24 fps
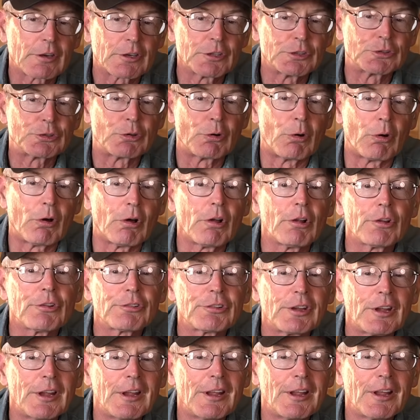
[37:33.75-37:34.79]

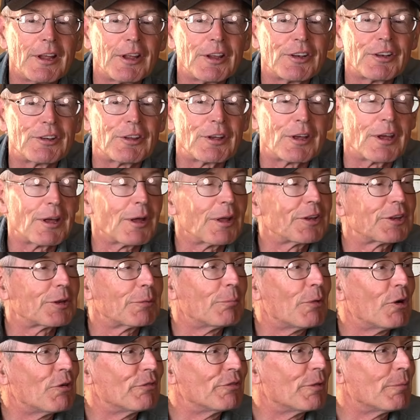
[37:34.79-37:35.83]
controls to
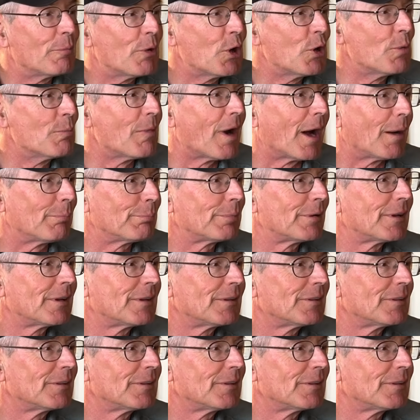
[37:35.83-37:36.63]
move the boom up,